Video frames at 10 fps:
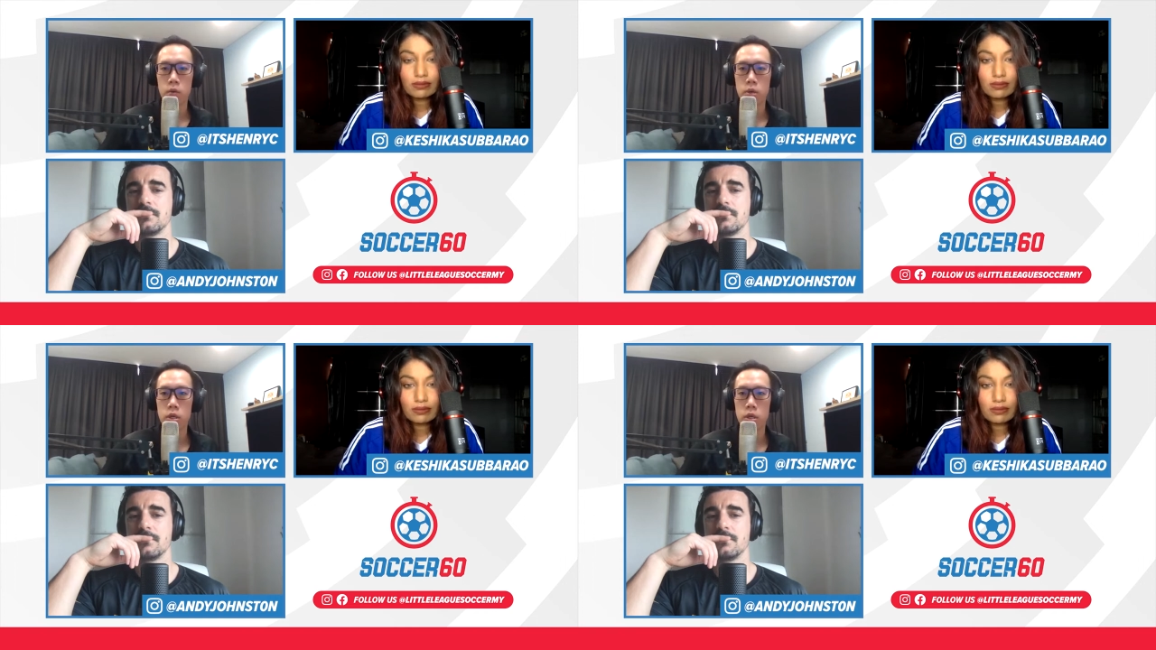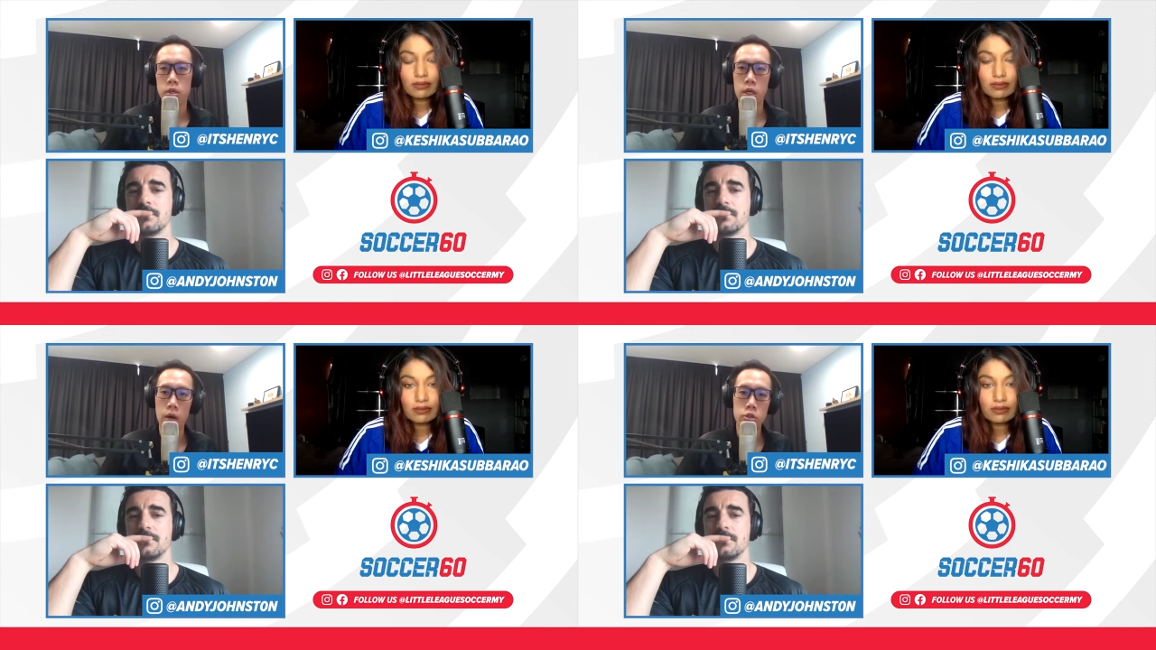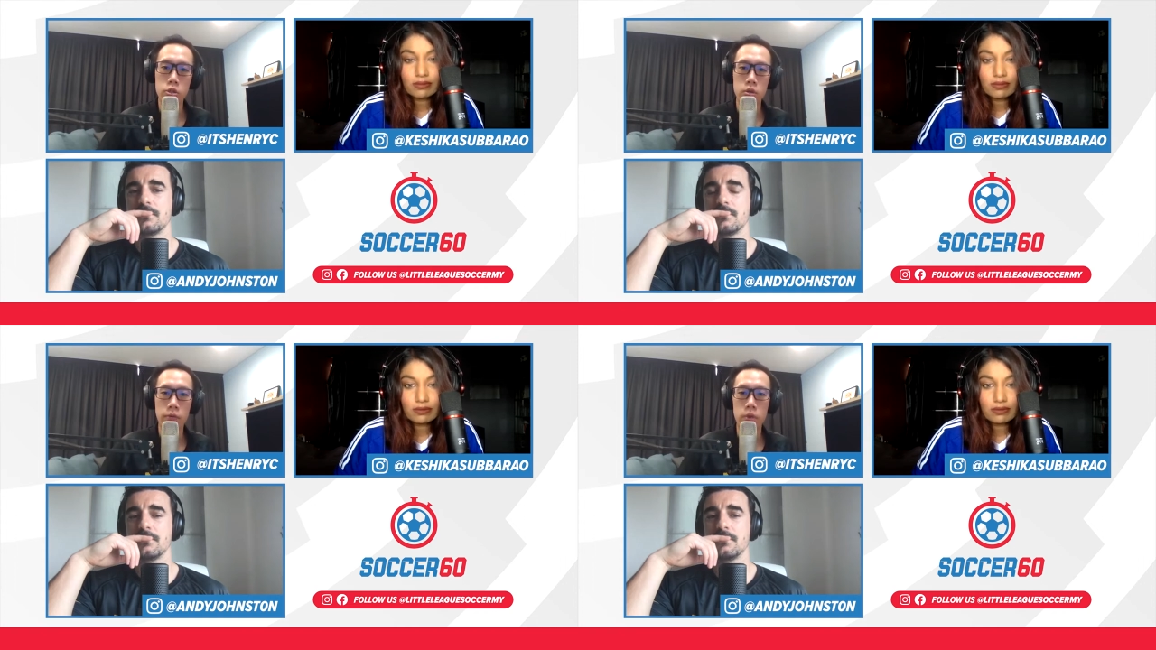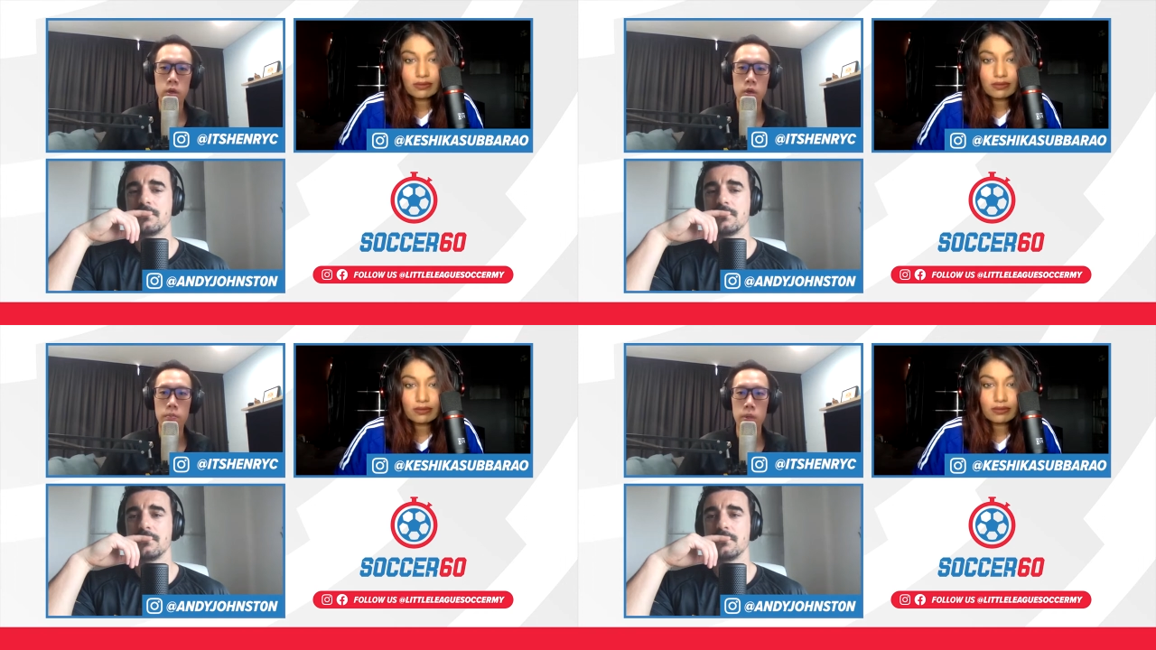Speaker 1: which is the cultural
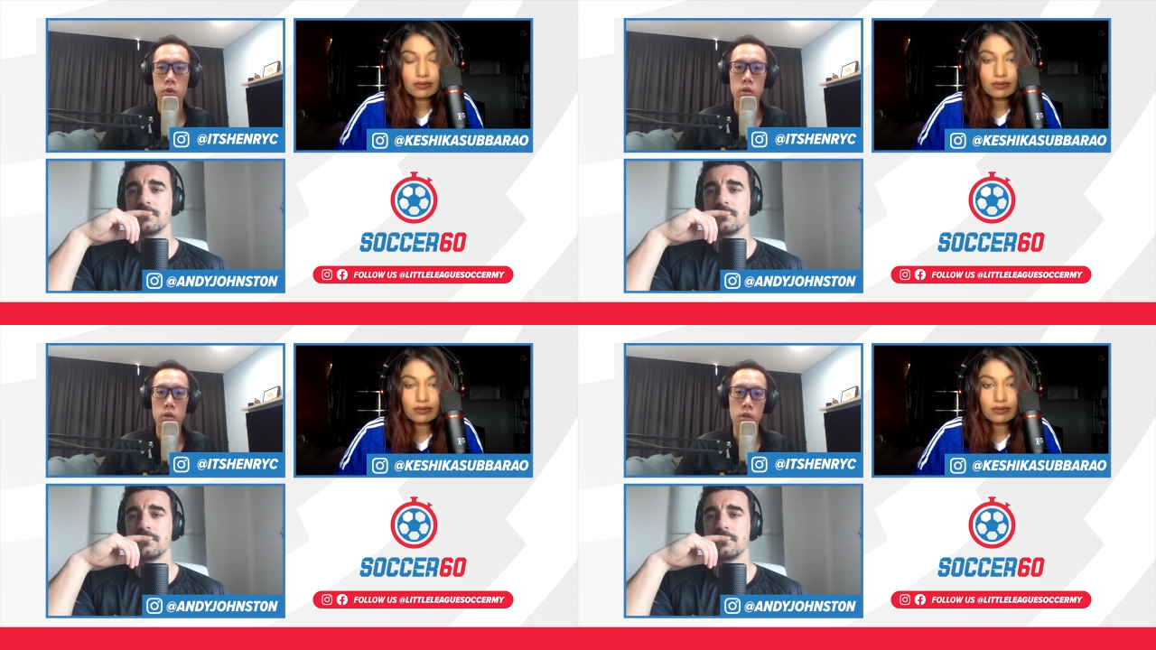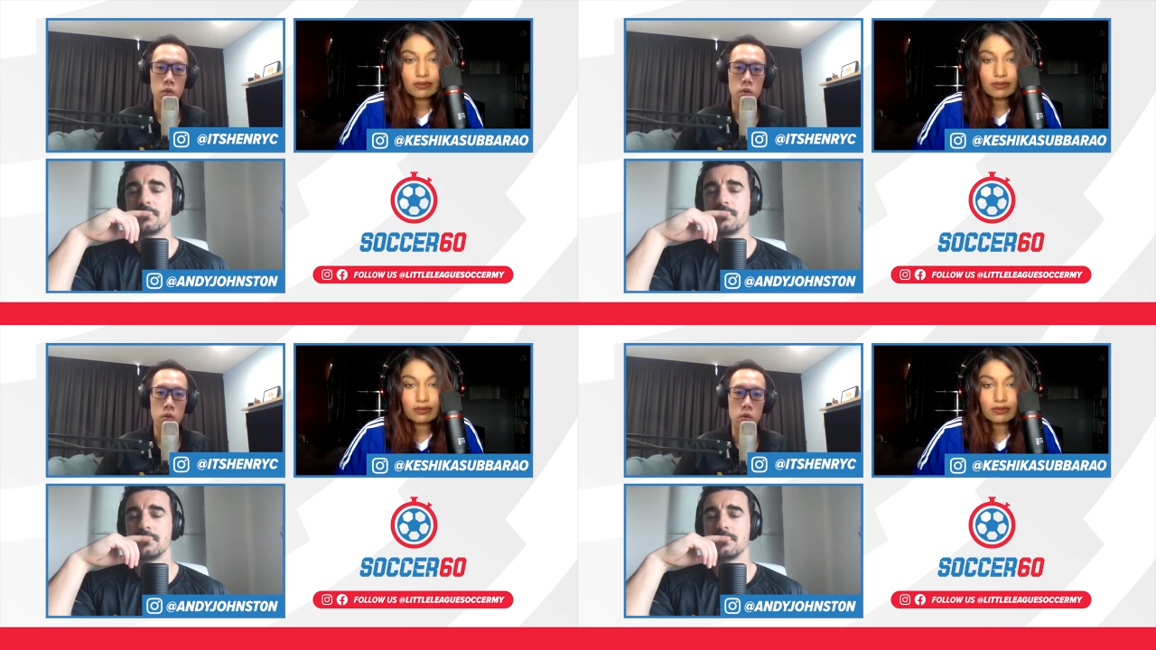differences between the